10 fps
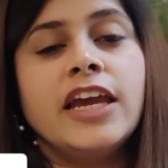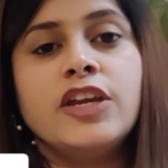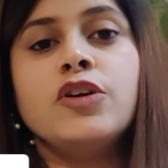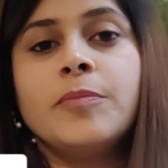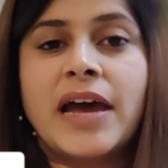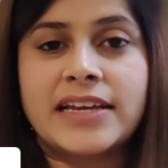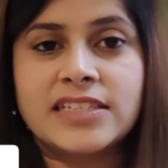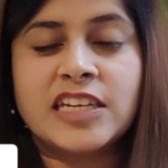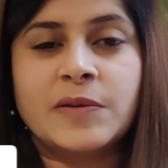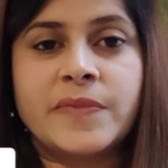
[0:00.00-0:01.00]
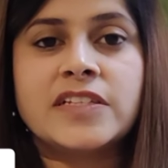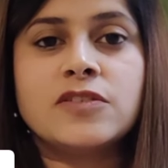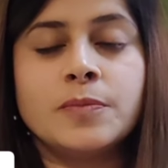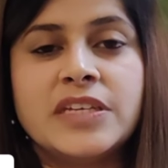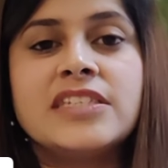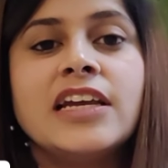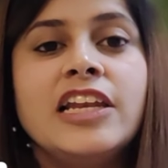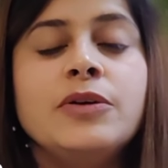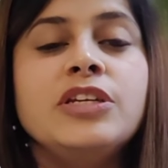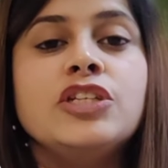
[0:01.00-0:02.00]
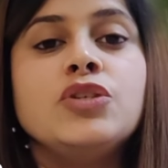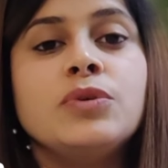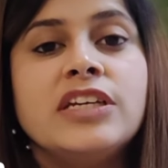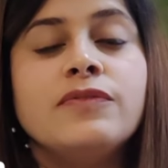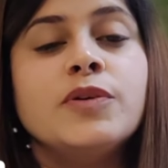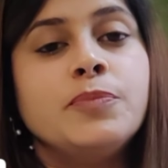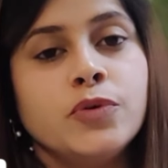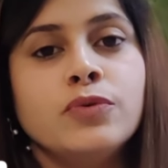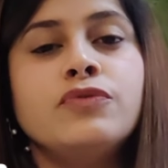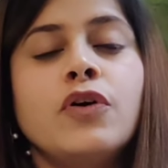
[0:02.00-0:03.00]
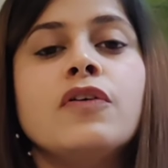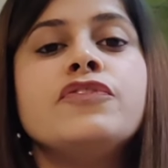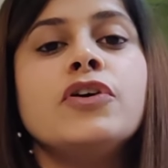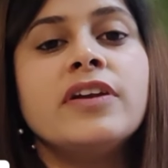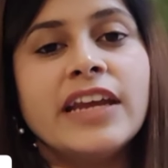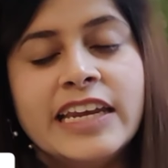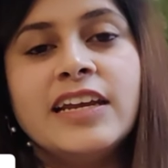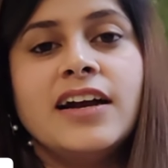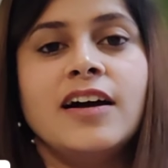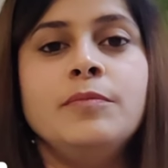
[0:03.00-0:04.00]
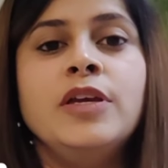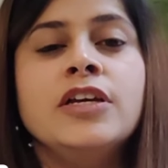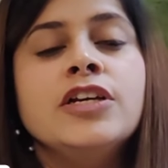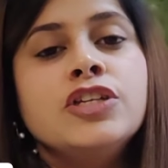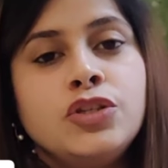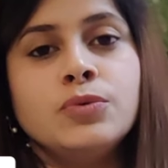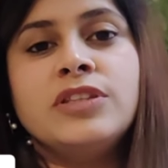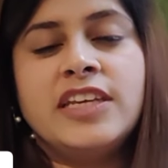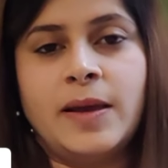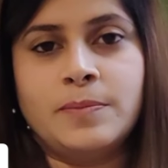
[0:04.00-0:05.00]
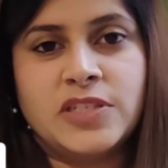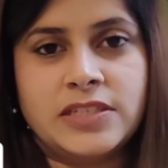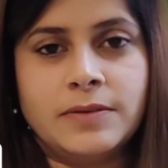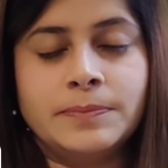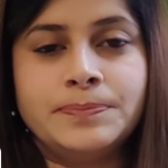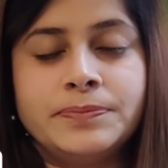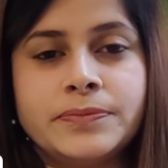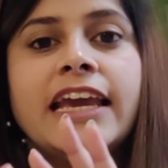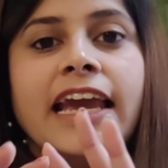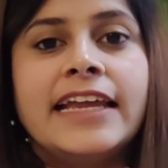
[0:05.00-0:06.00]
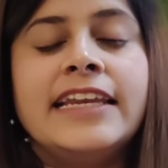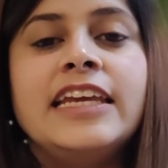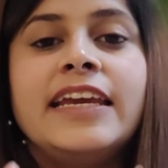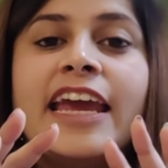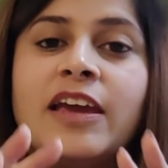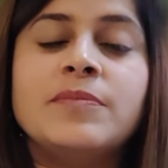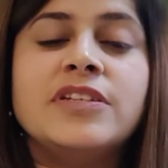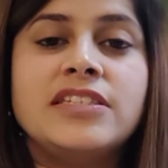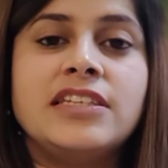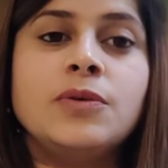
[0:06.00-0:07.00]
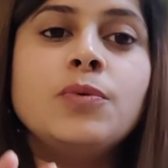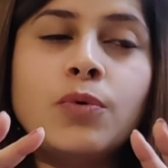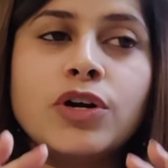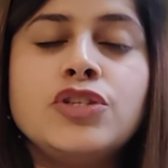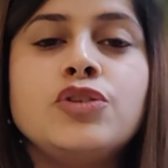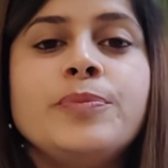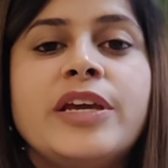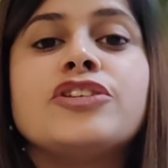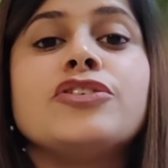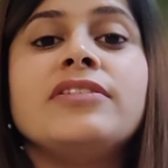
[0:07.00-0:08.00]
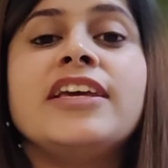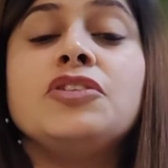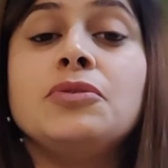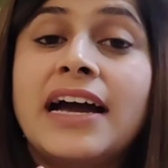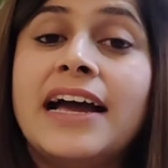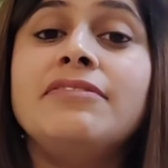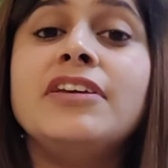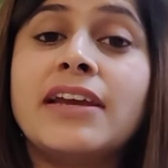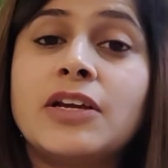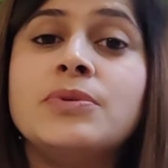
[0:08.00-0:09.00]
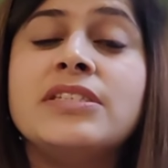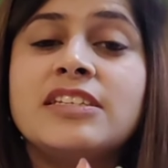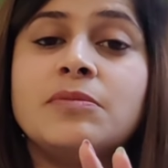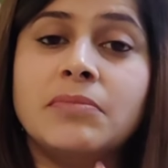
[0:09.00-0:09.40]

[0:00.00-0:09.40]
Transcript: in your bank statement. So basically you need to give a proof of your income to the embassy. See, any embassy wants to make sure that you have the requisite